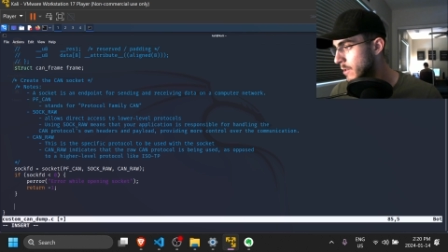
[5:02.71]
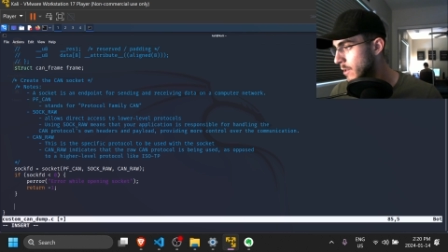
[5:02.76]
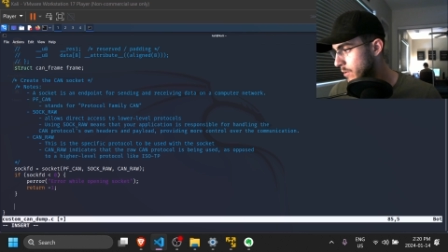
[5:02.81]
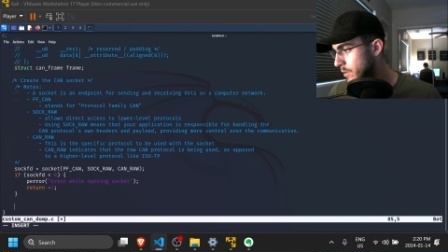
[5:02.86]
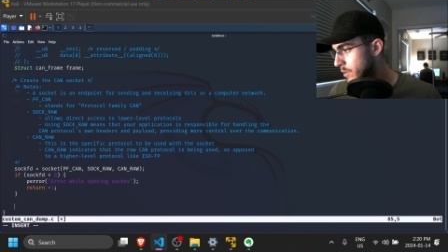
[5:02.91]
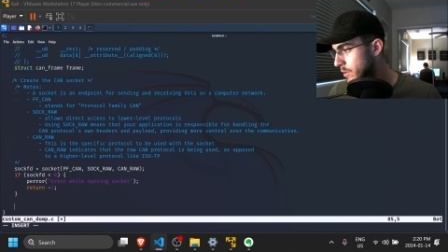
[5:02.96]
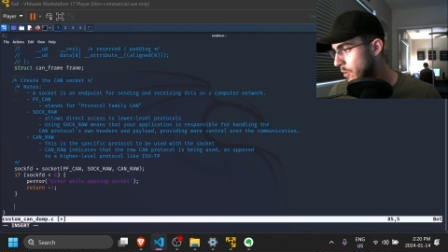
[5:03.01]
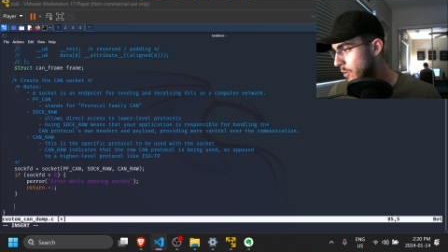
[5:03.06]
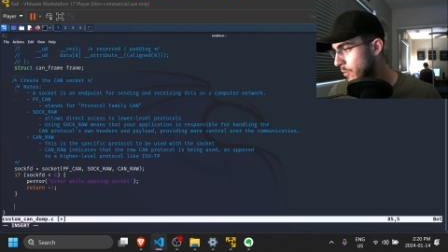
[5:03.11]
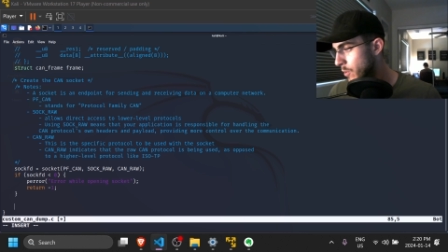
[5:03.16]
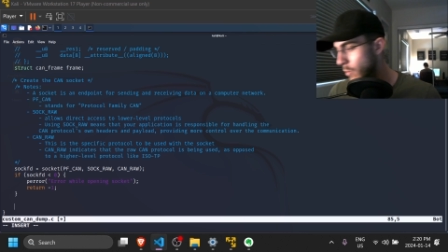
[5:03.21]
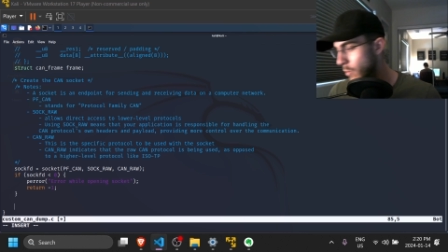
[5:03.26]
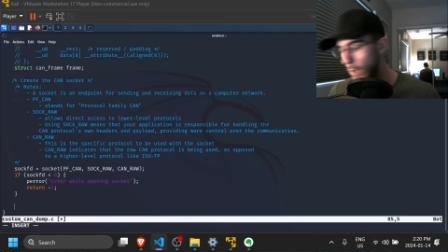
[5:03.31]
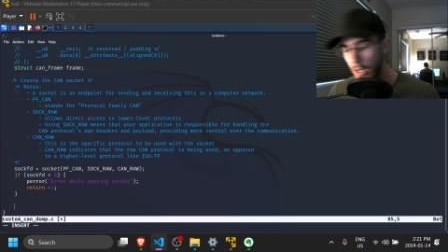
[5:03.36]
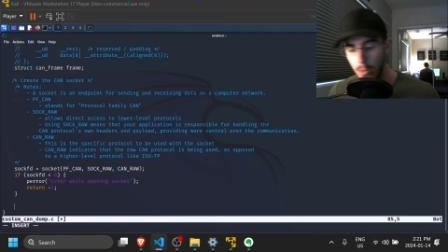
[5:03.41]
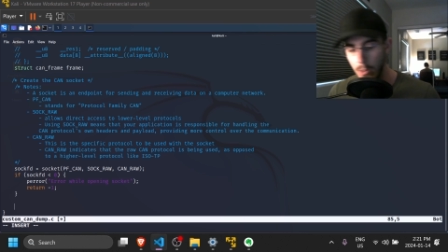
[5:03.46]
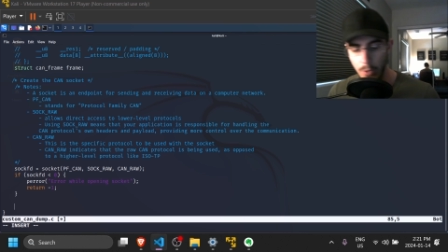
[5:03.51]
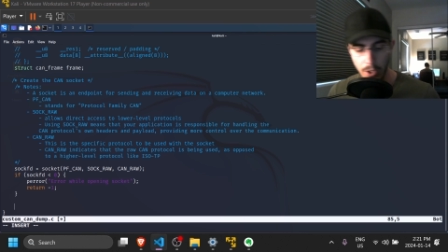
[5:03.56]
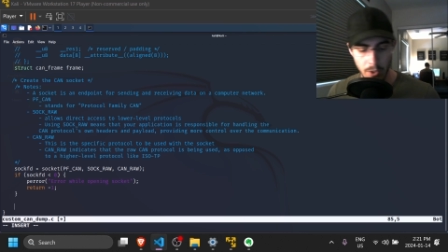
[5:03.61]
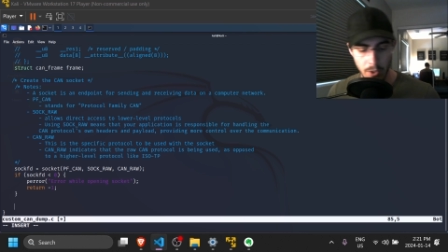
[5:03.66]
So the
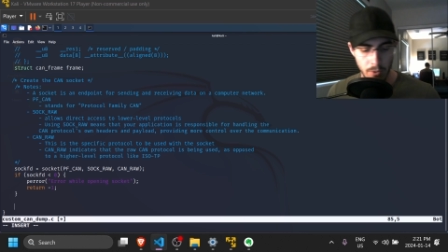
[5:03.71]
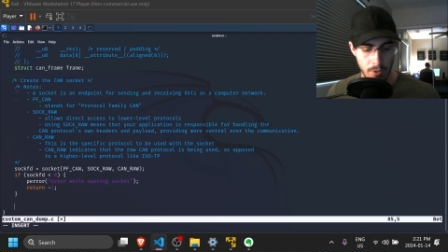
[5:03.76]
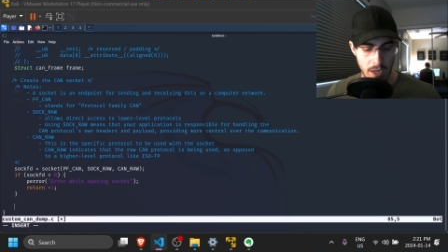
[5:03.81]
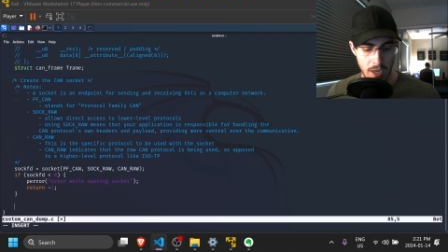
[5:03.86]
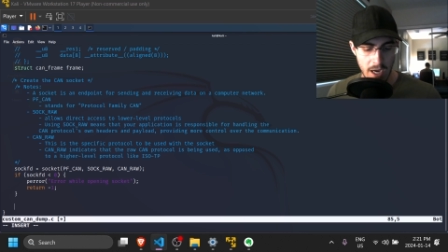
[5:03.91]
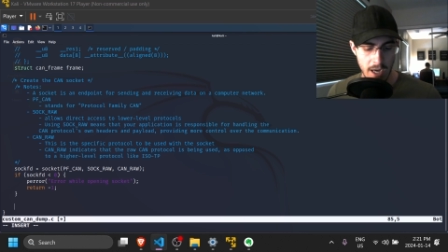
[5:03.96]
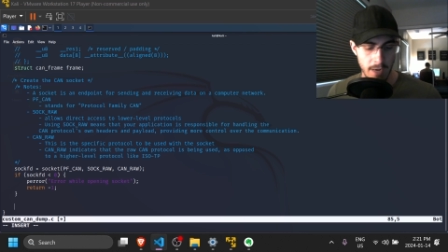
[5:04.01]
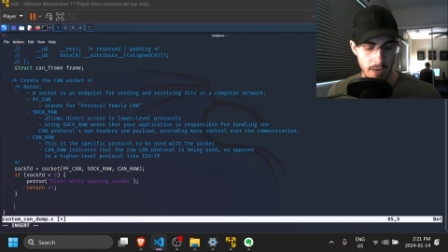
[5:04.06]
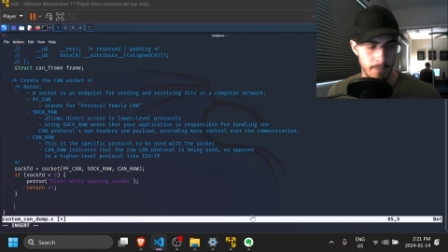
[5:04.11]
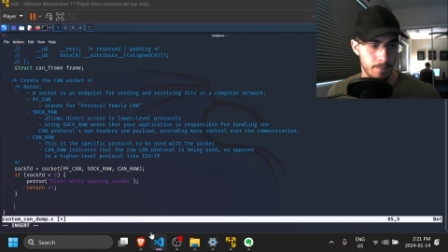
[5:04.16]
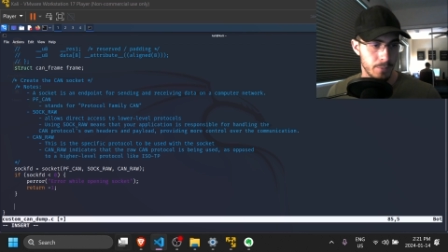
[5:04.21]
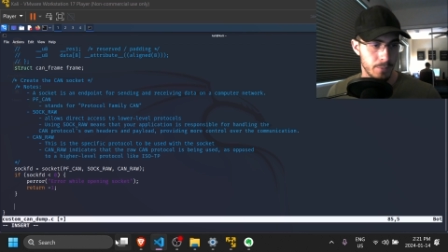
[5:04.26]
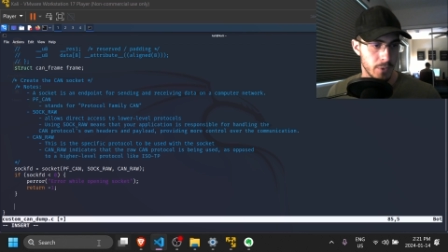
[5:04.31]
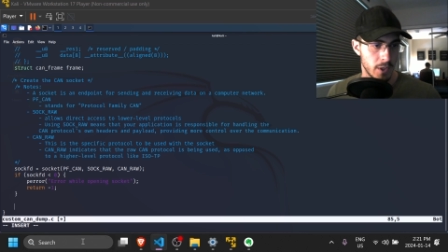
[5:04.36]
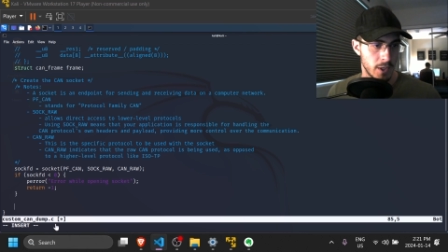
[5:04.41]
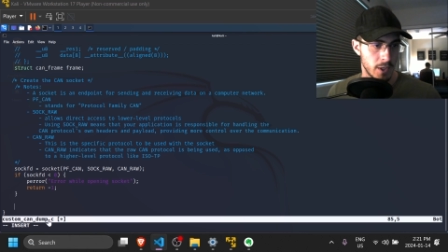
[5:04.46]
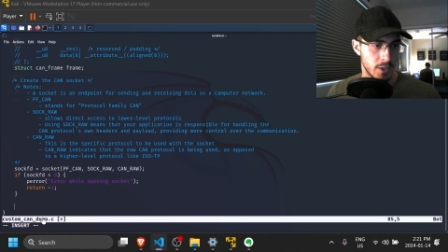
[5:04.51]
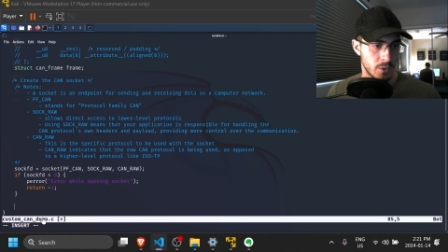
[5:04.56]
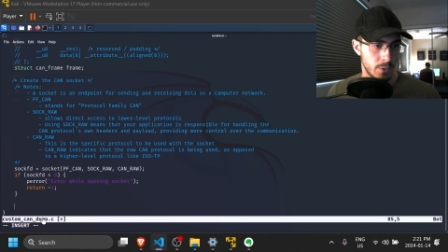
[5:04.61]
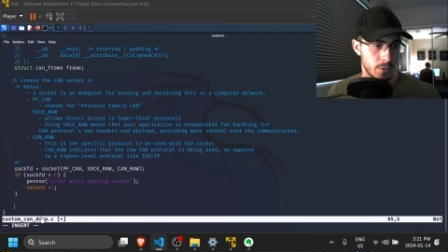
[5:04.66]
way we do that
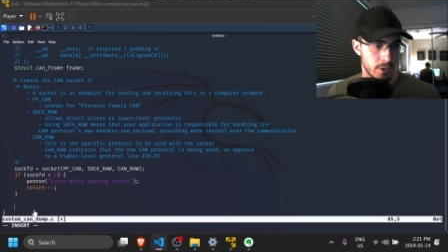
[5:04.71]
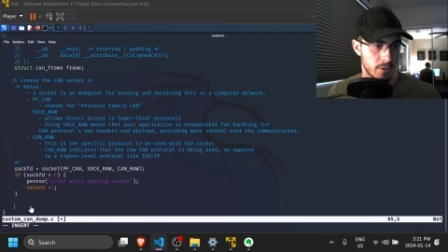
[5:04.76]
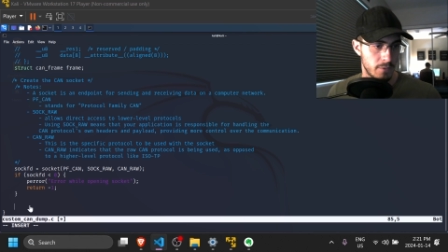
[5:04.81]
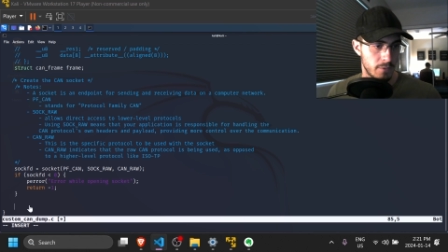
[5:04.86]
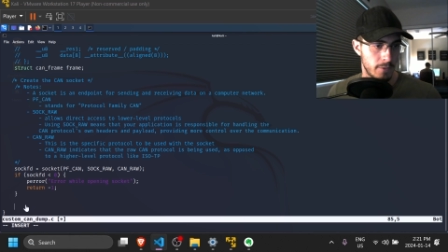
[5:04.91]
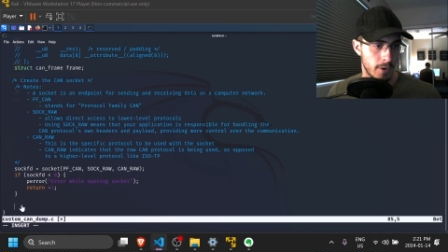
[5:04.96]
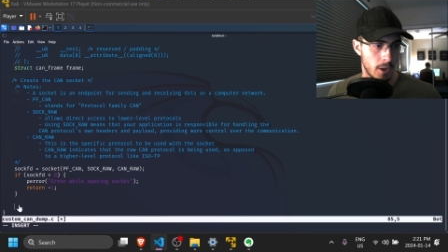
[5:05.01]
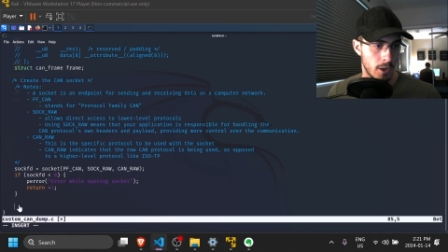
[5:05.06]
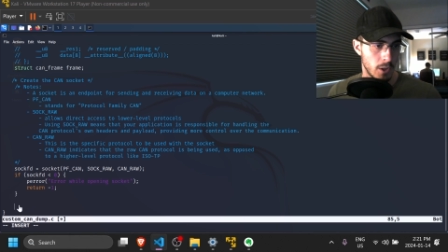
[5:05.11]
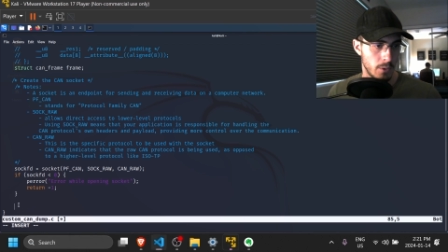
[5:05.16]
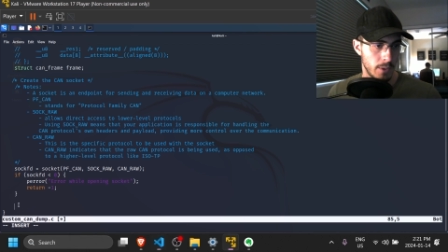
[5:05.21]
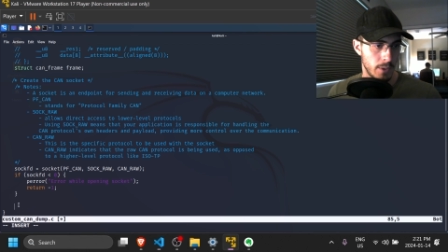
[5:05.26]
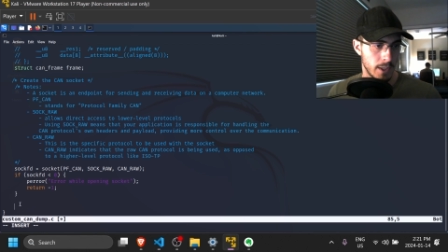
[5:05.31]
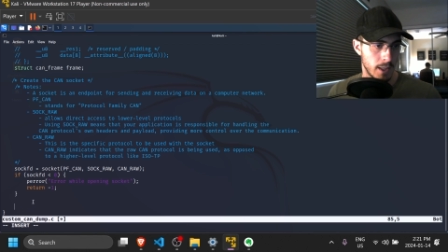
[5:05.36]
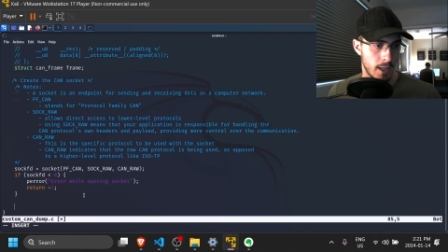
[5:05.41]
is with the following